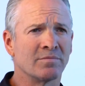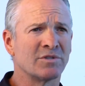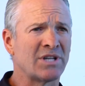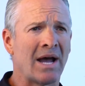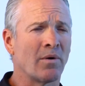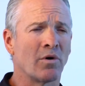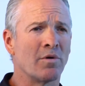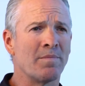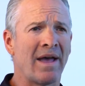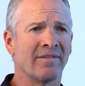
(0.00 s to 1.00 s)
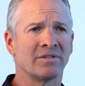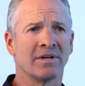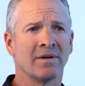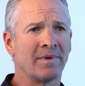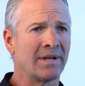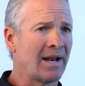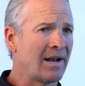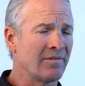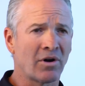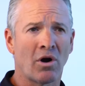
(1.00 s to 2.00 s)
shower or bathtub, in and
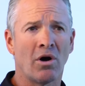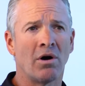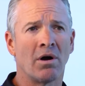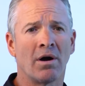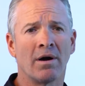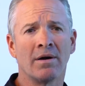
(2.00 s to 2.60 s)
out of a car.